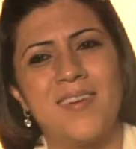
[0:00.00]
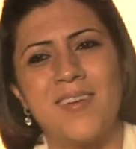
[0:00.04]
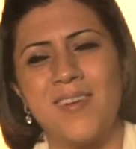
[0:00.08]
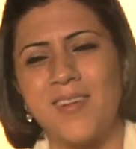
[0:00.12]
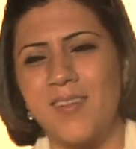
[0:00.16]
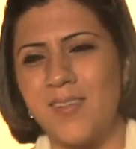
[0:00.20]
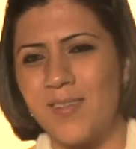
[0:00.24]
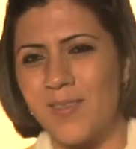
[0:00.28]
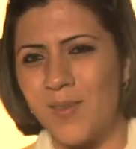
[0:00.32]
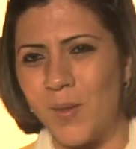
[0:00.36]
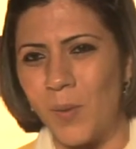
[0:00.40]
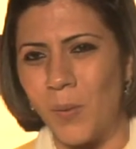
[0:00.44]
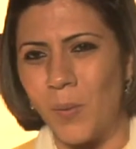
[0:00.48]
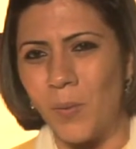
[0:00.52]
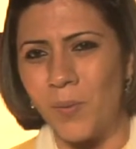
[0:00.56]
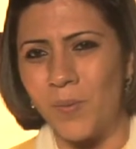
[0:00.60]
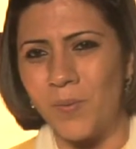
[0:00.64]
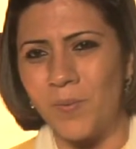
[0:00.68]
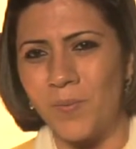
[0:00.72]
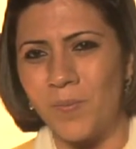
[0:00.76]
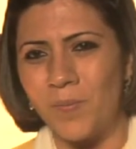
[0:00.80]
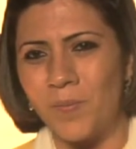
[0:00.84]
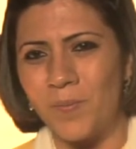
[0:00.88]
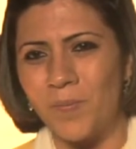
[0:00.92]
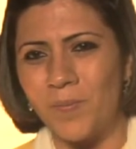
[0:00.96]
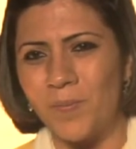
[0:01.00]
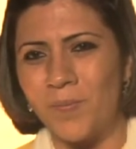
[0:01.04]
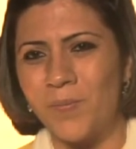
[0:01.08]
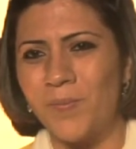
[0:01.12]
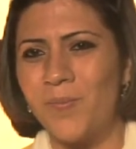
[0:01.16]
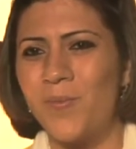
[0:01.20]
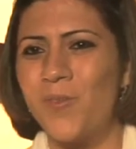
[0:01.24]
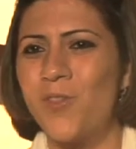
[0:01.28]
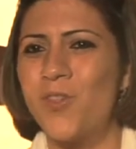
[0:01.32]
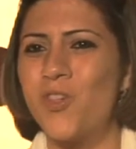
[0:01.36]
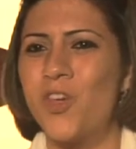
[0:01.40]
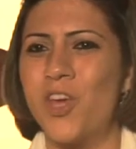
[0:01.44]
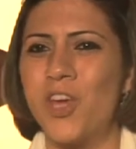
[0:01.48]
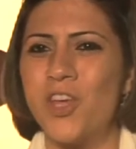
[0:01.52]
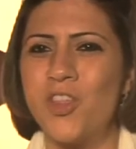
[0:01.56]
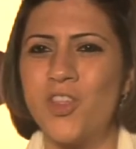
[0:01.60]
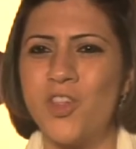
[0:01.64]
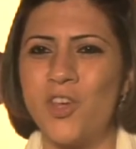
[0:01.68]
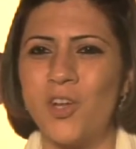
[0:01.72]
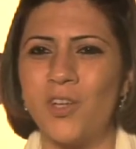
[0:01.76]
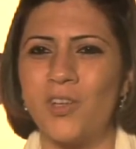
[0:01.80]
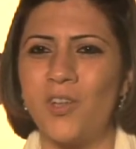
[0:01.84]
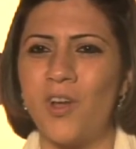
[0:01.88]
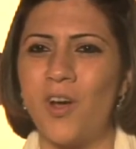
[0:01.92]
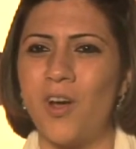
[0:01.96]
So, change
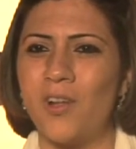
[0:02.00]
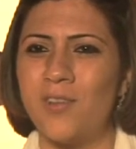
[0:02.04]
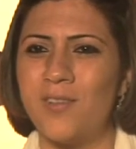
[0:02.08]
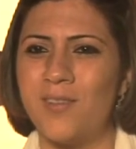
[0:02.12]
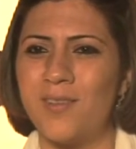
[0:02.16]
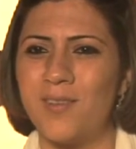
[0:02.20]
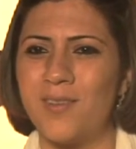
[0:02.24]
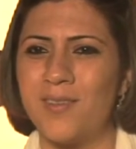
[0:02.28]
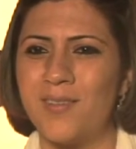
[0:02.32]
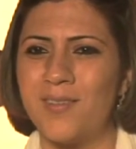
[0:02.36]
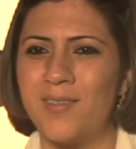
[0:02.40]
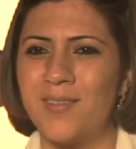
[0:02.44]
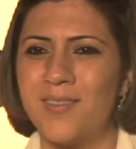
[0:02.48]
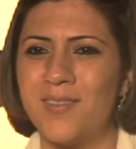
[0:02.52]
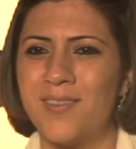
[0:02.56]
your thoughts,